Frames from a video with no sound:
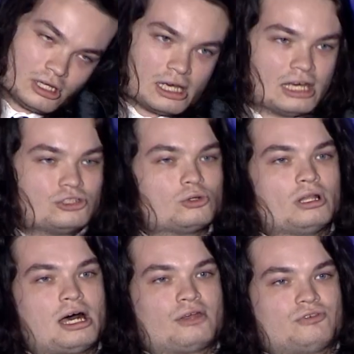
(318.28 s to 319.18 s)
And so a
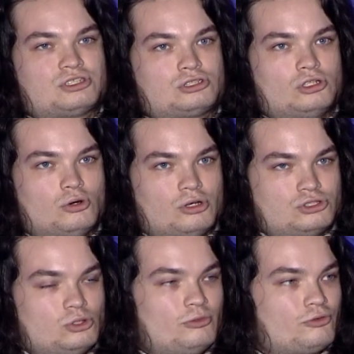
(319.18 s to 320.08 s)
lot of us,
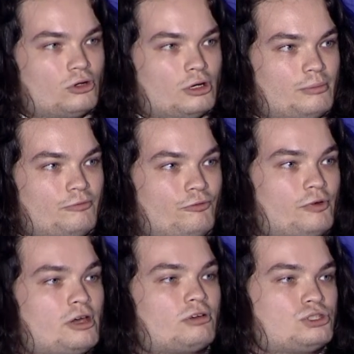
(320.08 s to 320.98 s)
assumed for
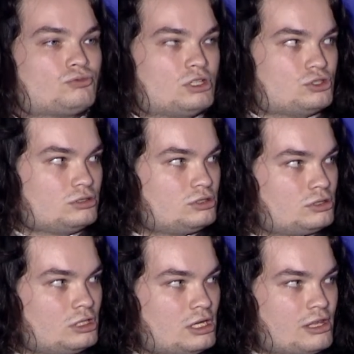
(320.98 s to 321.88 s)
various reasons
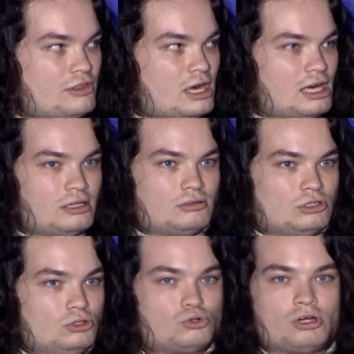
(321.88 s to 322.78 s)
that
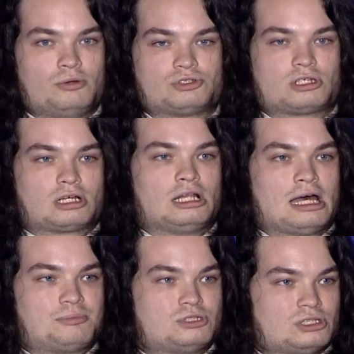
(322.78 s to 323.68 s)
Ukraine was going to
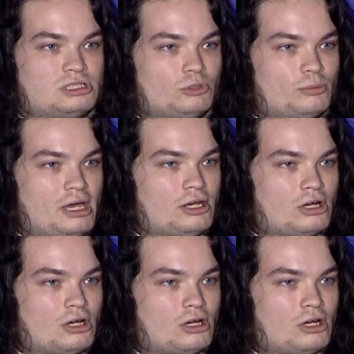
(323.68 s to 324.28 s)
collapse in a similar manner.